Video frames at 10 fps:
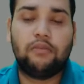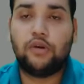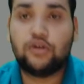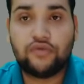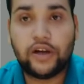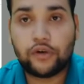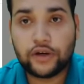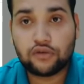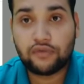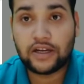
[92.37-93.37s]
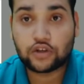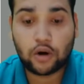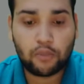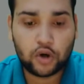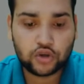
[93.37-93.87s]
because we are going to fetch
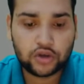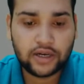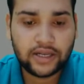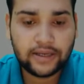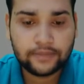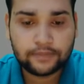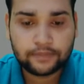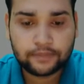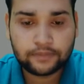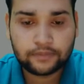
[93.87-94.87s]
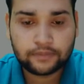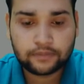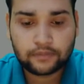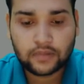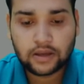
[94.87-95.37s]
opportunity,
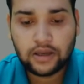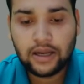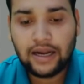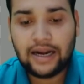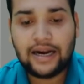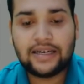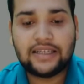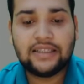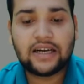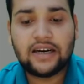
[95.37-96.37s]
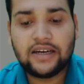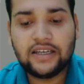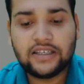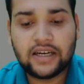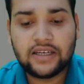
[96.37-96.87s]
and in the
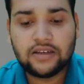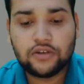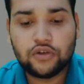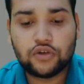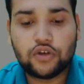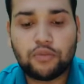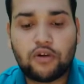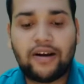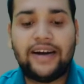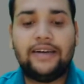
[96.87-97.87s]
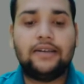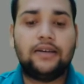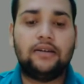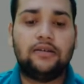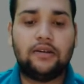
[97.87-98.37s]
condition you should provide
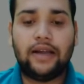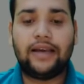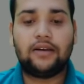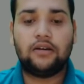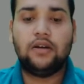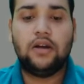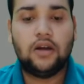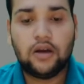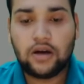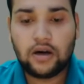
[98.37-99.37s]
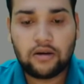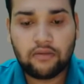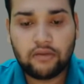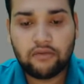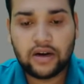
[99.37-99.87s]
like
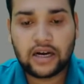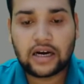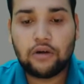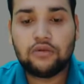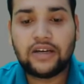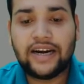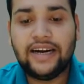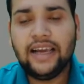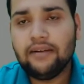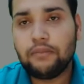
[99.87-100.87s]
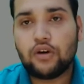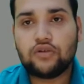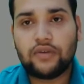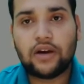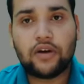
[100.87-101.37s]
one account ID,
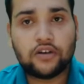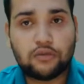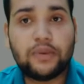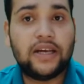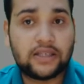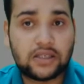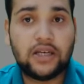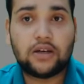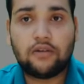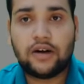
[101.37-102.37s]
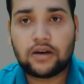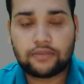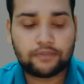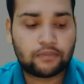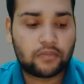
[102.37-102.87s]
because we are going to place it over
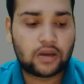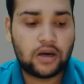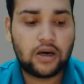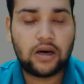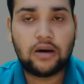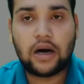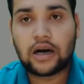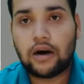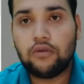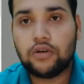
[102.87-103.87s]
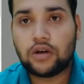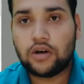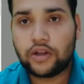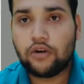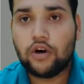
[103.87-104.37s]
account
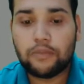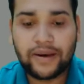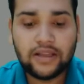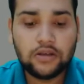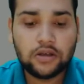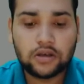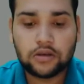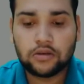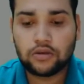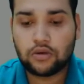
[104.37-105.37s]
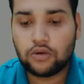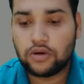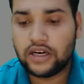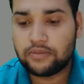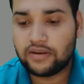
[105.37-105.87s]
record page. So
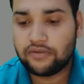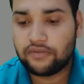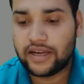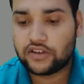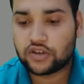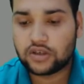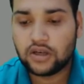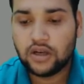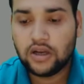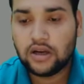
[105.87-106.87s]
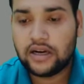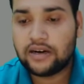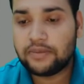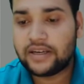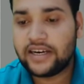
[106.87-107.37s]
let me
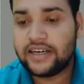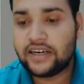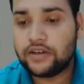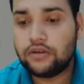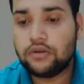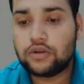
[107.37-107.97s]
create a new